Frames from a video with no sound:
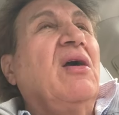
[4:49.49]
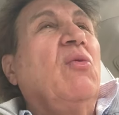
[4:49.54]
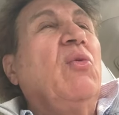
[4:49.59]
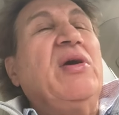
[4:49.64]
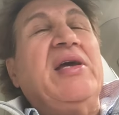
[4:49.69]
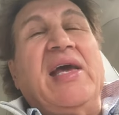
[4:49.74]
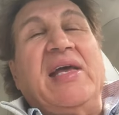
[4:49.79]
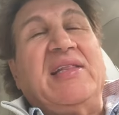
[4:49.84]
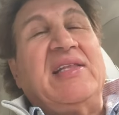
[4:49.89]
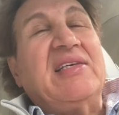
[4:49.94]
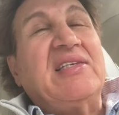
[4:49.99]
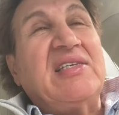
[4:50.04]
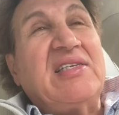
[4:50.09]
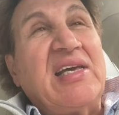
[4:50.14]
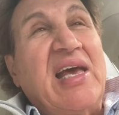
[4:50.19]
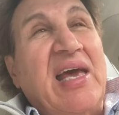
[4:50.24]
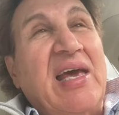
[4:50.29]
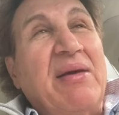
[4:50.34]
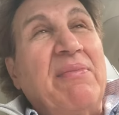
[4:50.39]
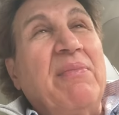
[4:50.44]
We get the
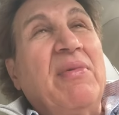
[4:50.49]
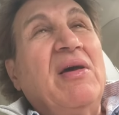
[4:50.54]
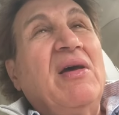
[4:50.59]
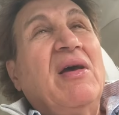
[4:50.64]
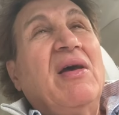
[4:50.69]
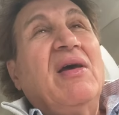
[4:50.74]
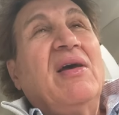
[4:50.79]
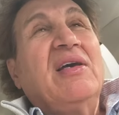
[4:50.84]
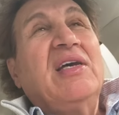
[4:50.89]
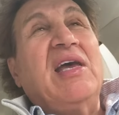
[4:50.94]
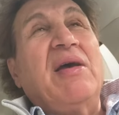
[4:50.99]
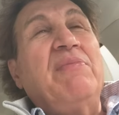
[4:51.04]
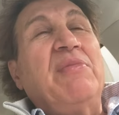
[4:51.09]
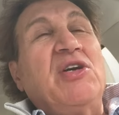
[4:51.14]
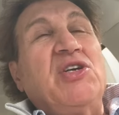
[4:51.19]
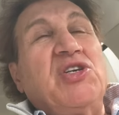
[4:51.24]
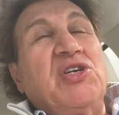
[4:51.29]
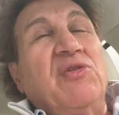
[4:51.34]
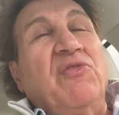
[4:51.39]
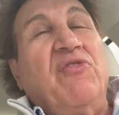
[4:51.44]
same
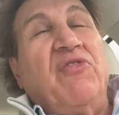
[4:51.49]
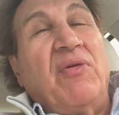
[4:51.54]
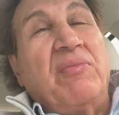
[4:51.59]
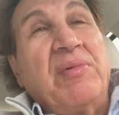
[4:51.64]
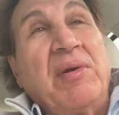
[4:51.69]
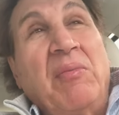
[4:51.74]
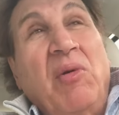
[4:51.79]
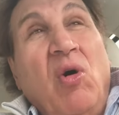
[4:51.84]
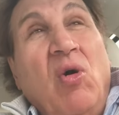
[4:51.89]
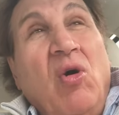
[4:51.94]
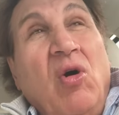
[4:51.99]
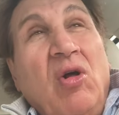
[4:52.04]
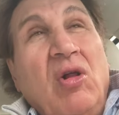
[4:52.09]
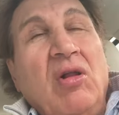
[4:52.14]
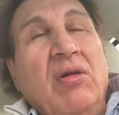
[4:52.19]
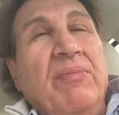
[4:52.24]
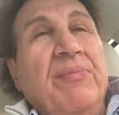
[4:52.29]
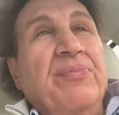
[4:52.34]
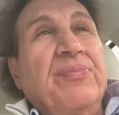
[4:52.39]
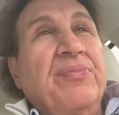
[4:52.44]
commission from them all.